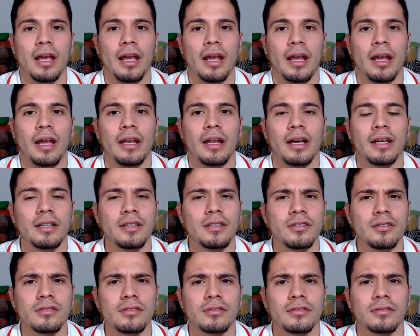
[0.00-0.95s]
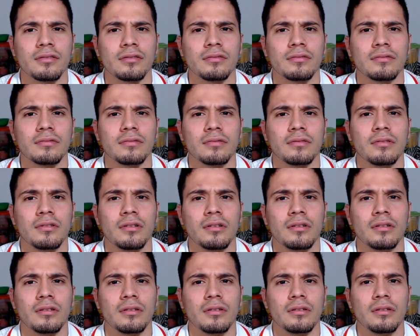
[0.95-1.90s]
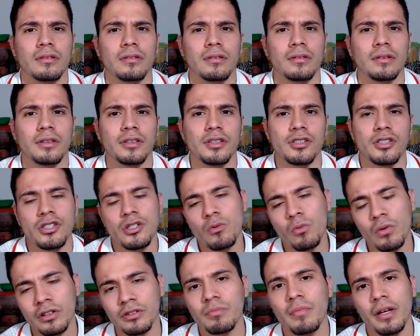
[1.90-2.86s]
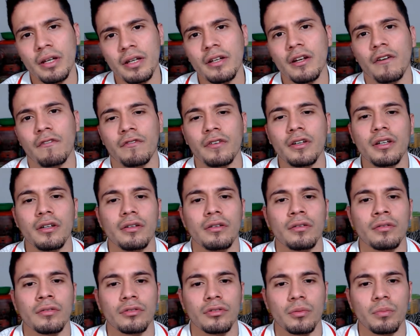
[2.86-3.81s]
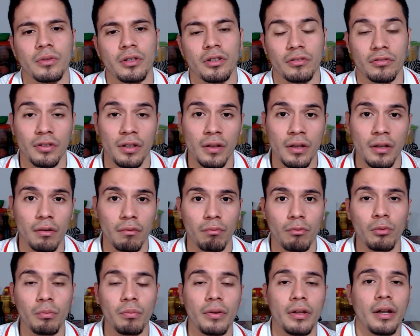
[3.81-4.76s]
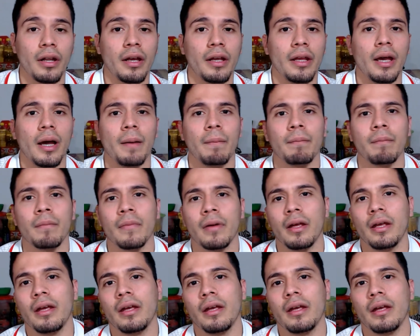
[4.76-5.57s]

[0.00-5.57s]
I just, she was making a video, so because in the group that I am,